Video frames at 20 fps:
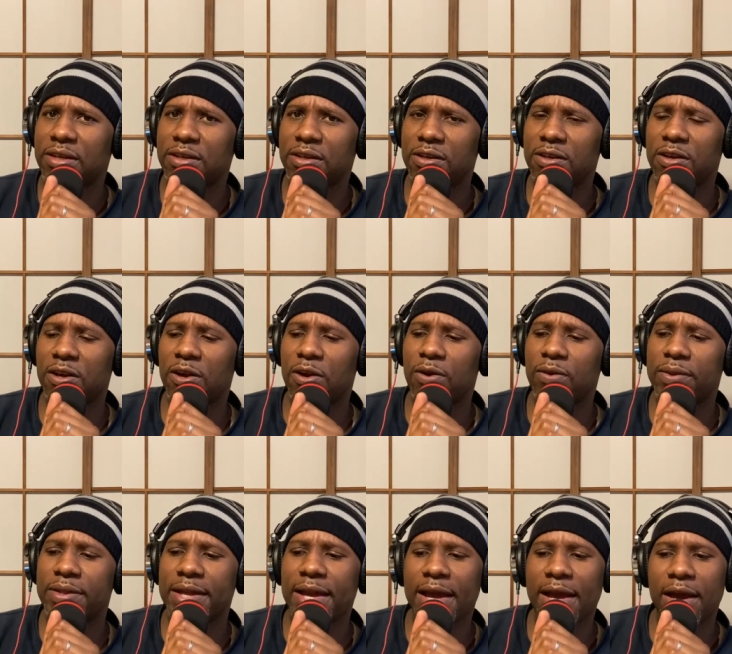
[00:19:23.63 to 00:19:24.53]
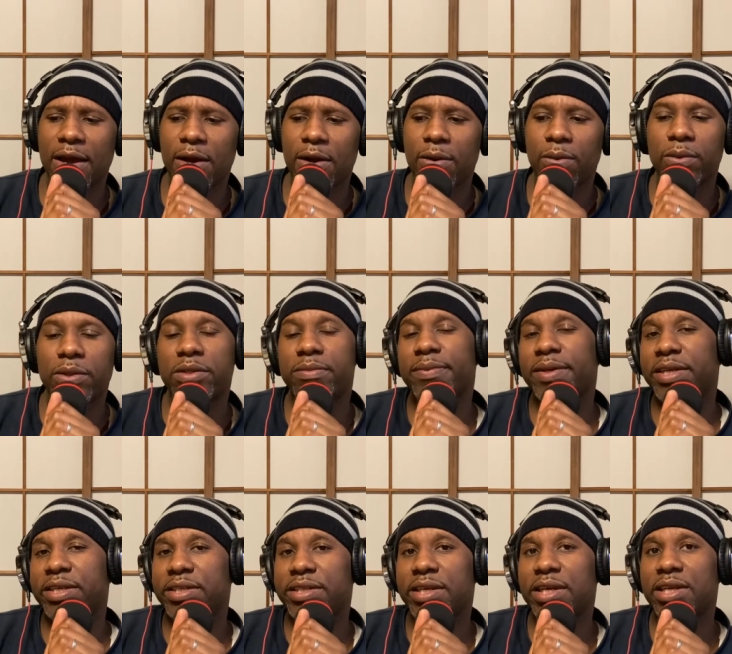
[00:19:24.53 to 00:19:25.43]
now, which
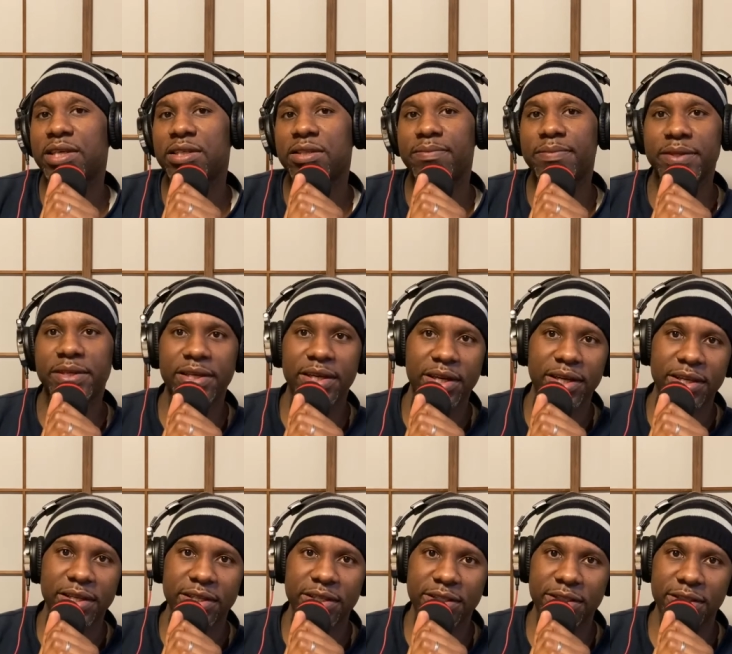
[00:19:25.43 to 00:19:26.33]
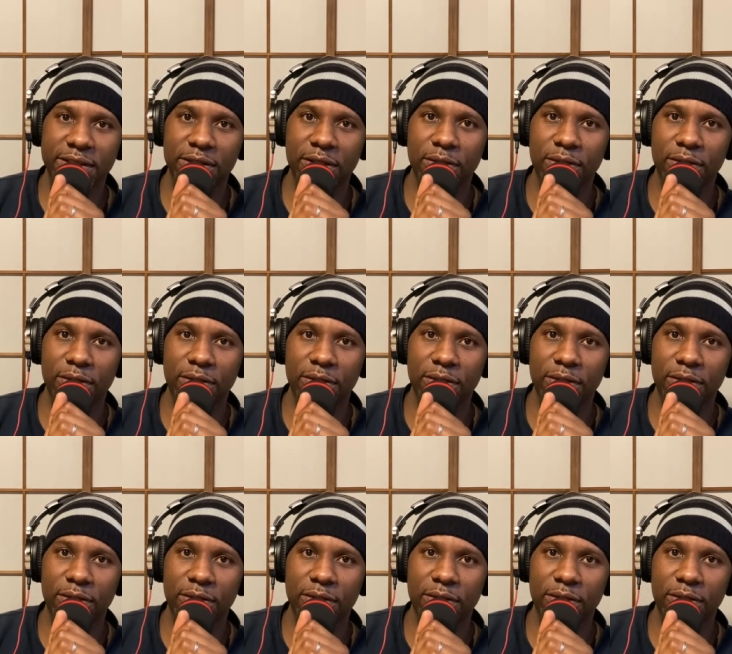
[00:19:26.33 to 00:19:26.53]
makes sense because,